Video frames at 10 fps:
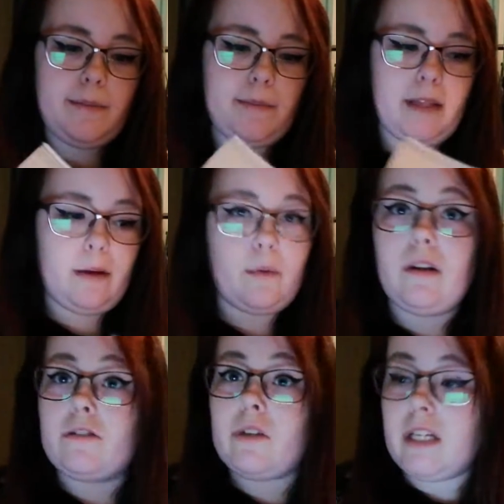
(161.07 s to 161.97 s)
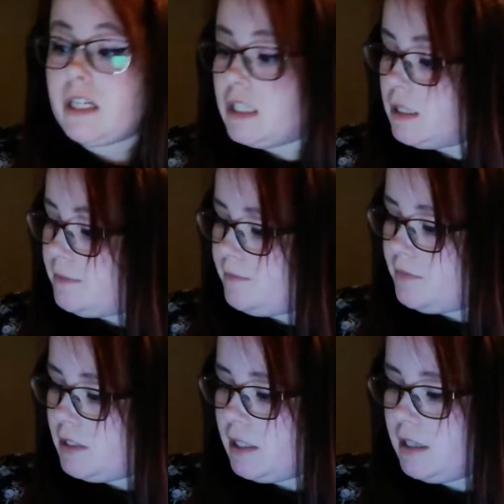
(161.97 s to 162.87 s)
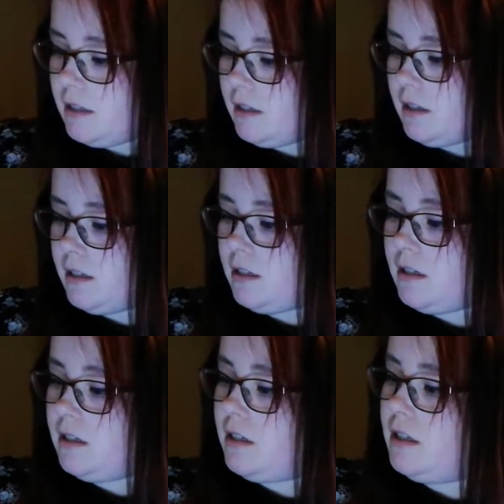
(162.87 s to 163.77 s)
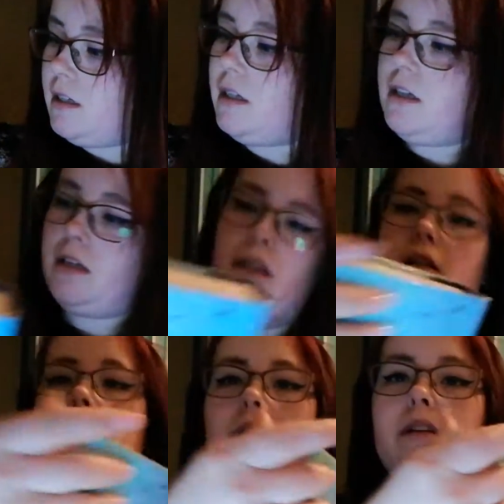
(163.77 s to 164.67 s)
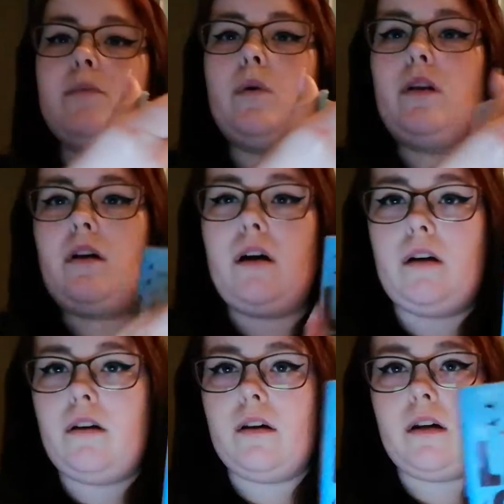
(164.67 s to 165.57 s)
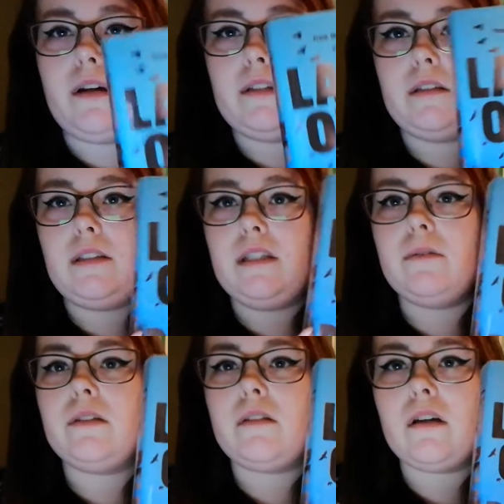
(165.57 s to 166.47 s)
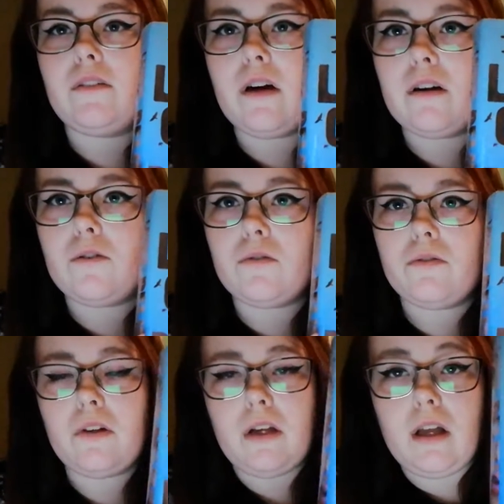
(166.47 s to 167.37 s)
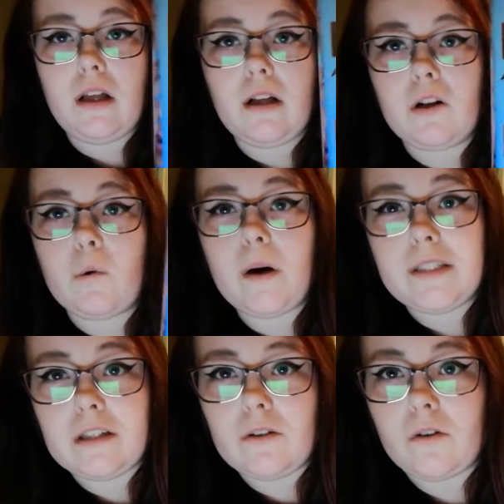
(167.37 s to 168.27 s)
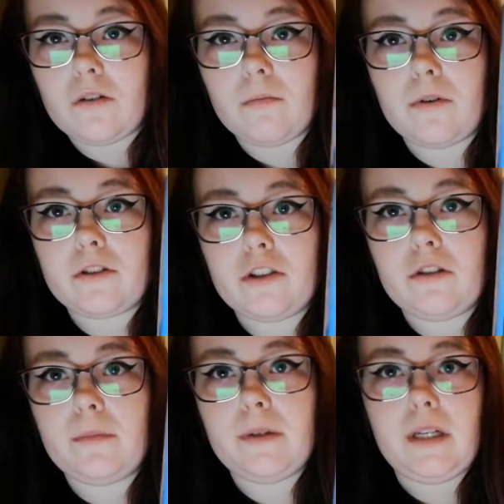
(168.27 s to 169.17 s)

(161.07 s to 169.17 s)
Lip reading: But that one looks really good. This one is a series I've heard of quite a lot on BookTube.